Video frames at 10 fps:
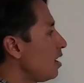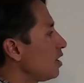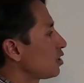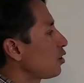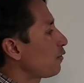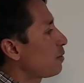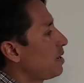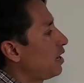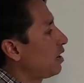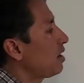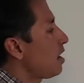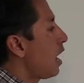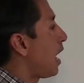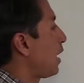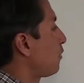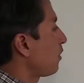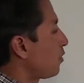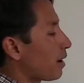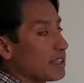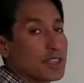So from here, I
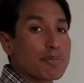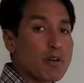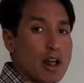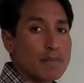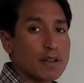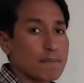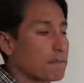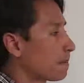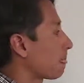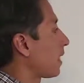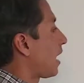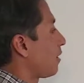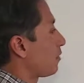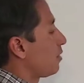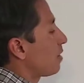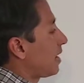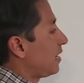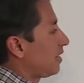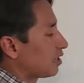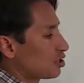rewrite the problem. I rewrite
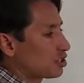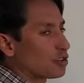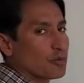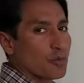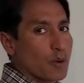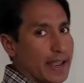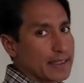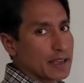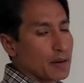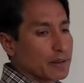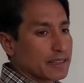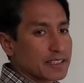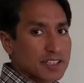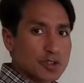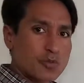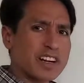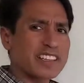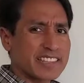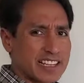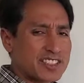it in a certain way, though, and this is where
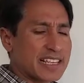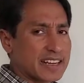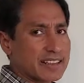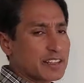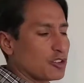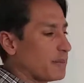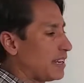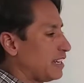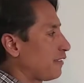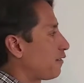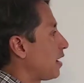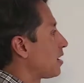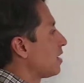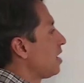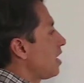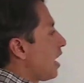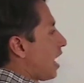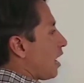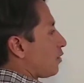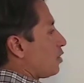things get a little bit different.
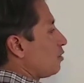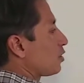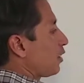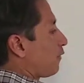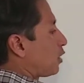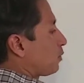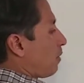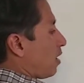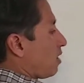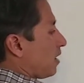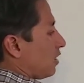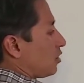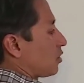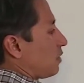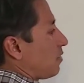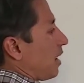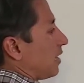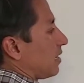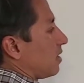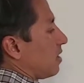I use the first part and just rewrite it,